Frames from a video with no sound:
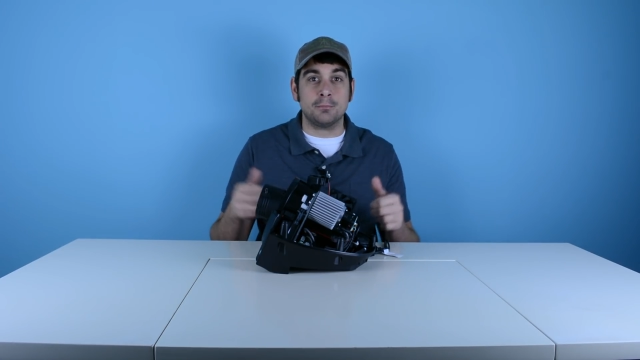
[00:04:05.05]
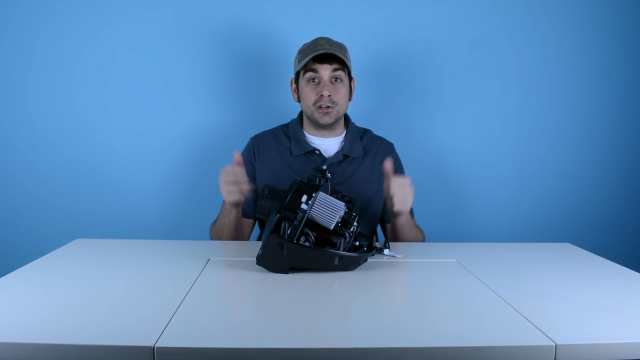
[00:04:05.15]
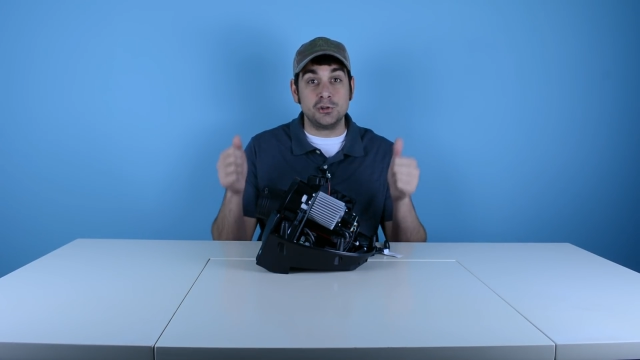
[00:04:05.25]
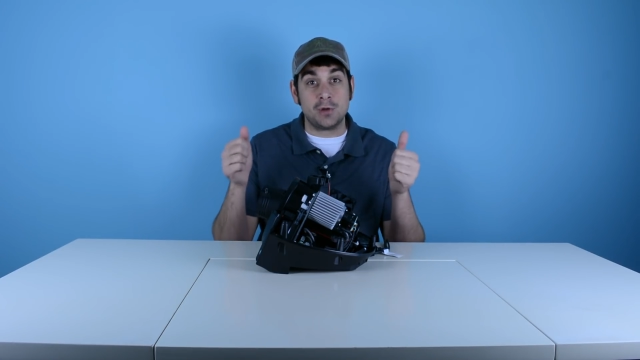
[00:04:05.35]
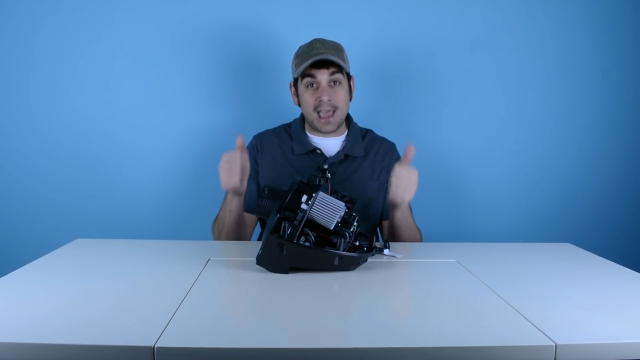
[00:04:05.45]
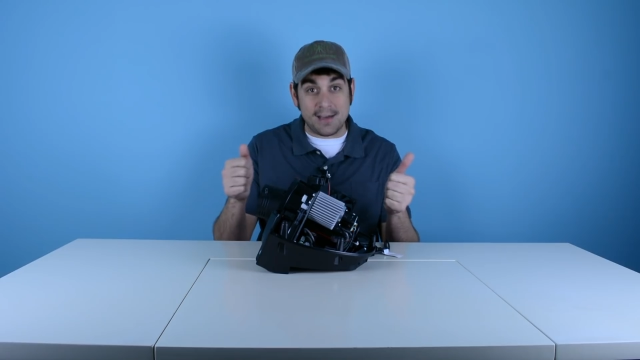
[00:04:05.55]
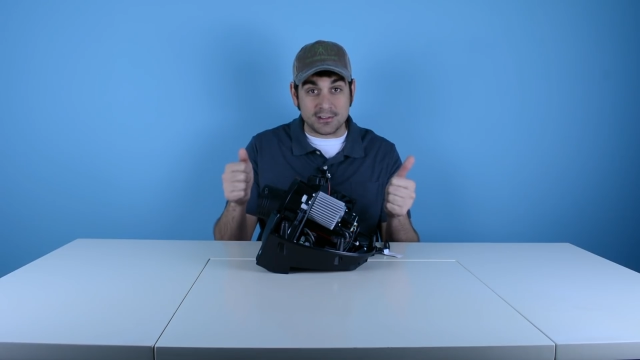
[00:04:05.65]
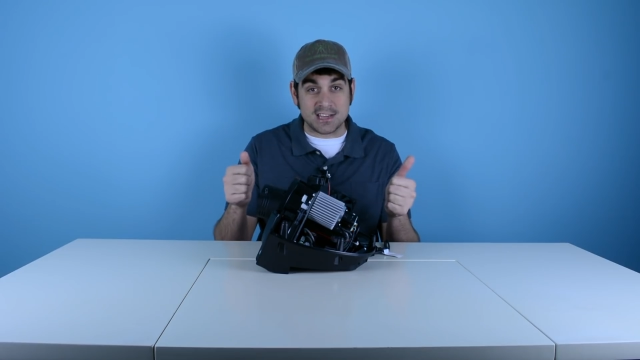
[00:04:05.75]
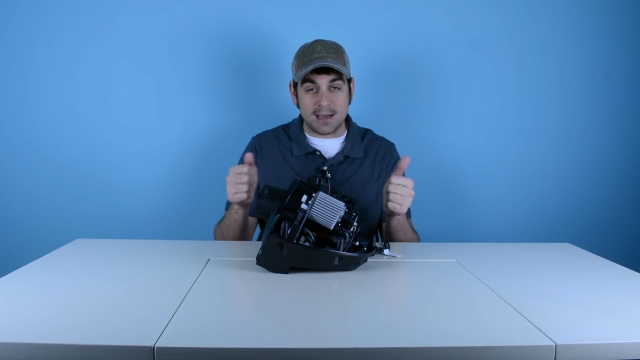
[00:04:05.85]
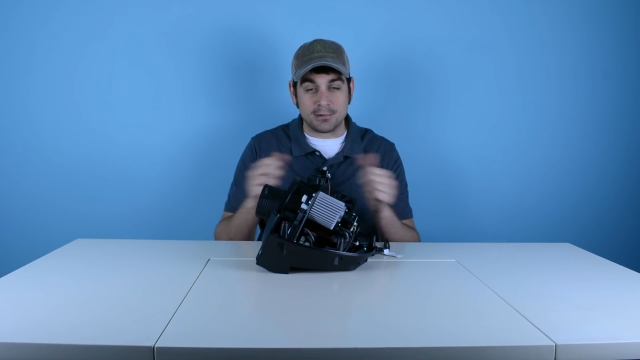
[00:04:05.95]
but you have
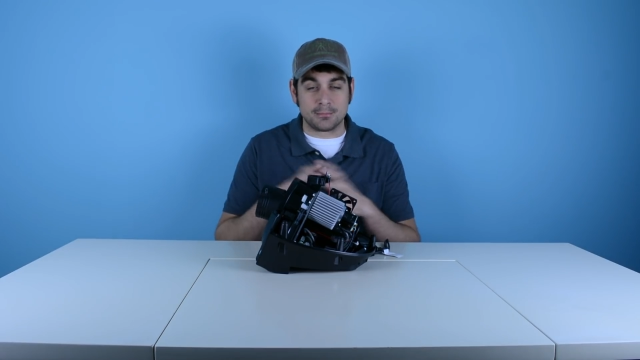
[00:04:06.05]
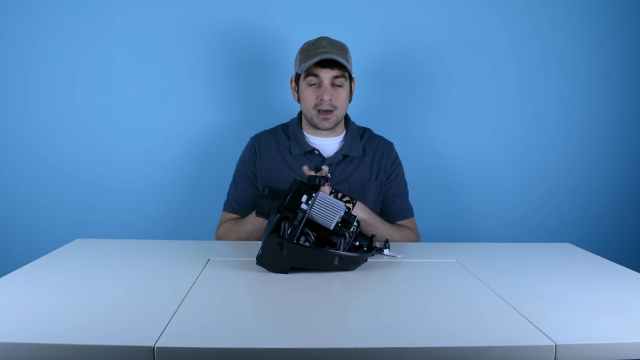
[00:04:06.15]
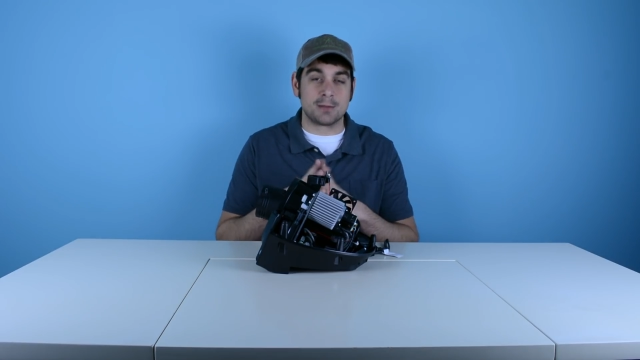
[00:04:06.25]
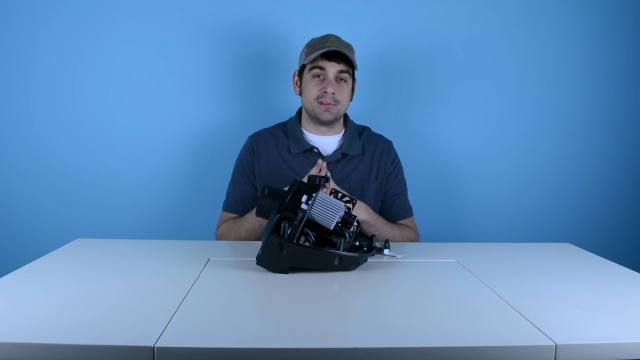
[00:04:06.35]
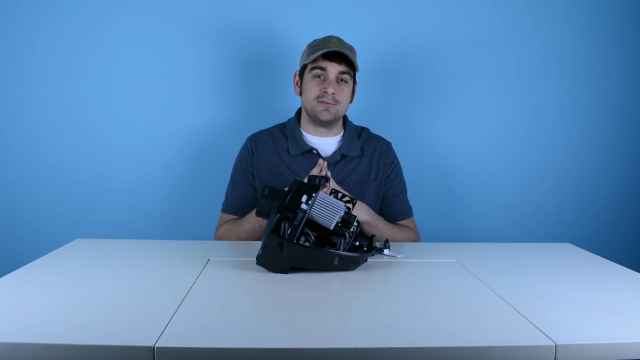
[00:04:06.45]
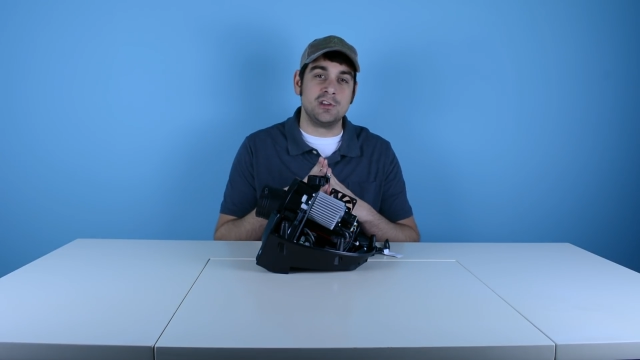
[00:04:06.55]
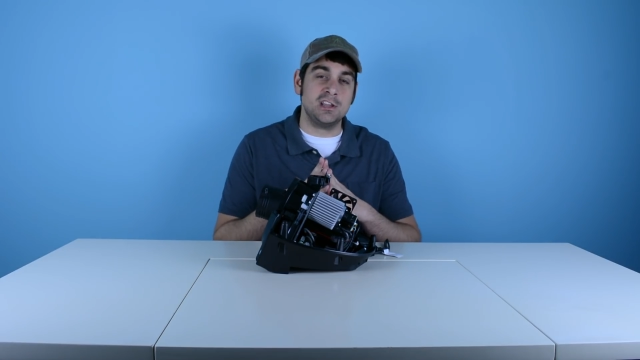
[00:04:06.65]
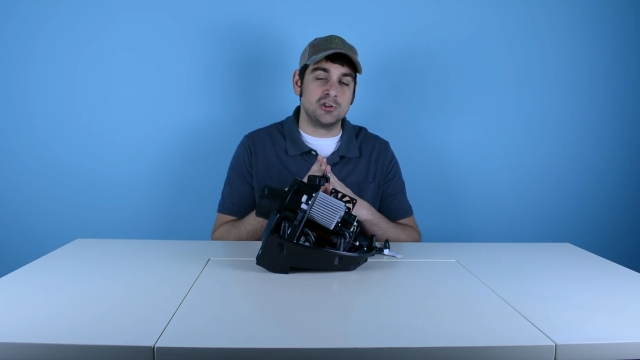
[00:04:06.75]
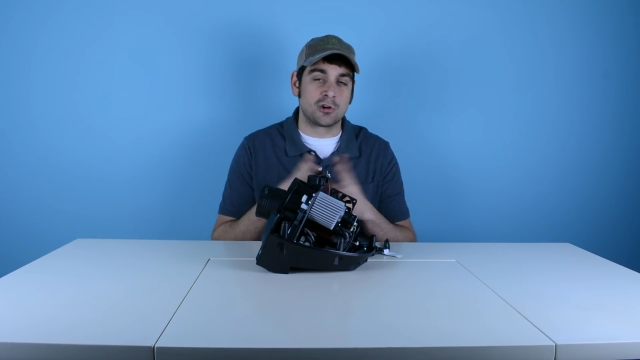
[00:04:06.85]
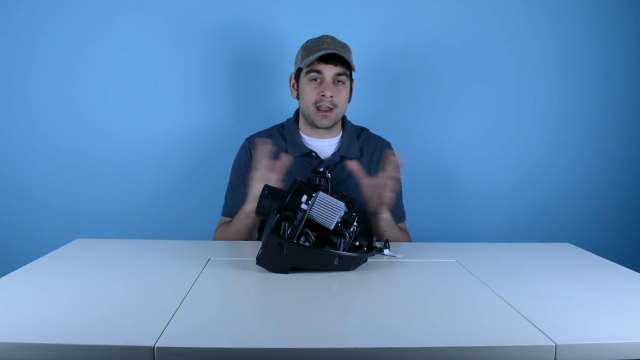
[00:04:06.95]
a top and a bottom
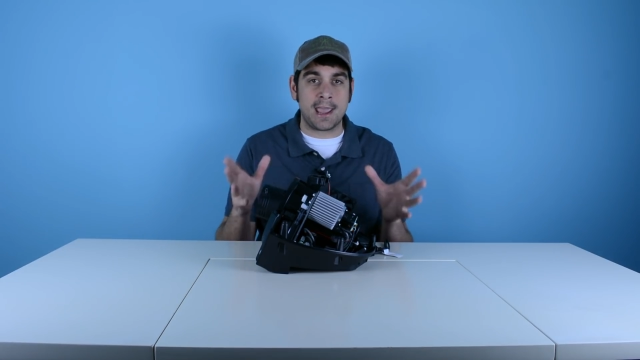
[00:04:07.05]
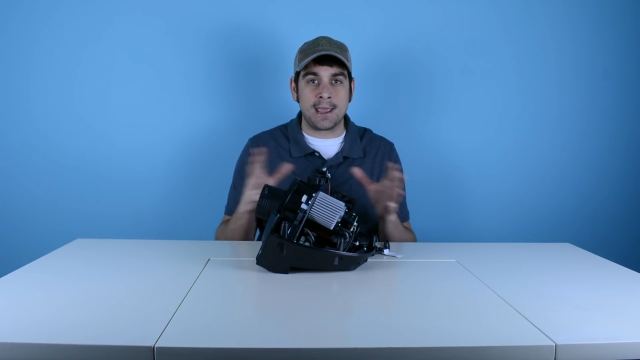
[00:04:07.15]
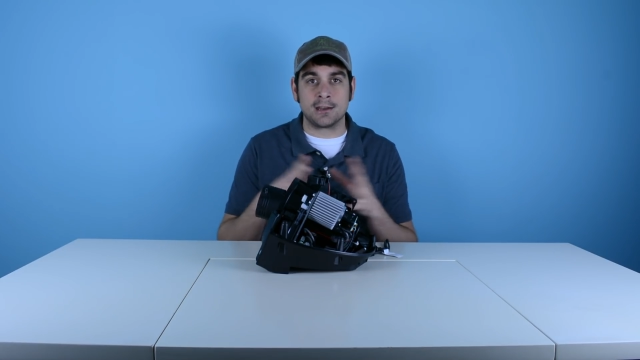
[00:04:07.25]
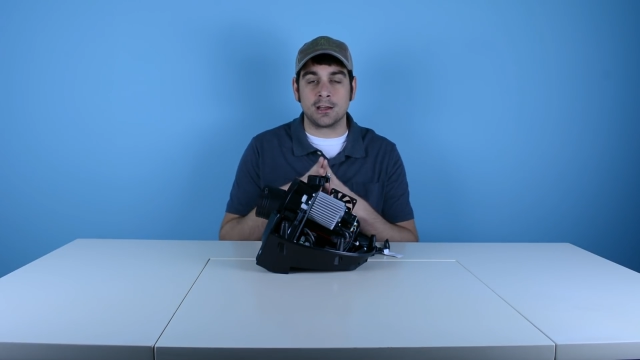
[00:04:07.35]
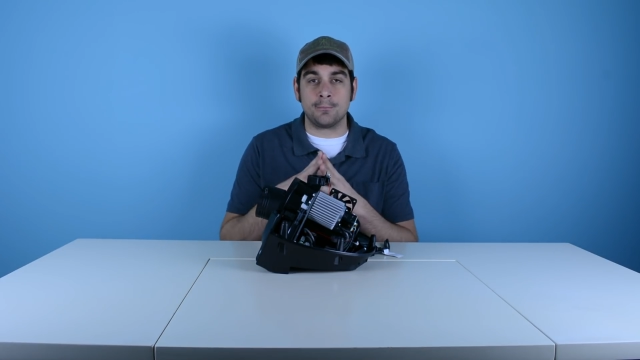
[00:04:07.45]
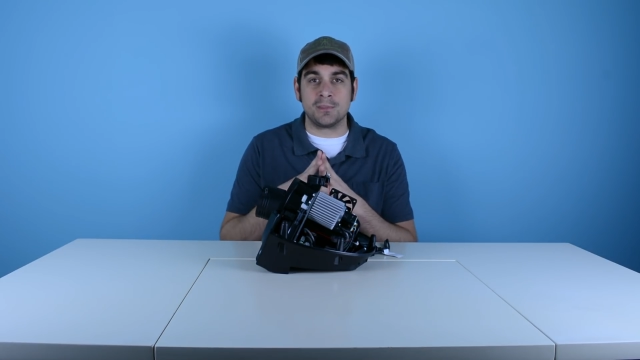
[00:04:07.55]
in your hand.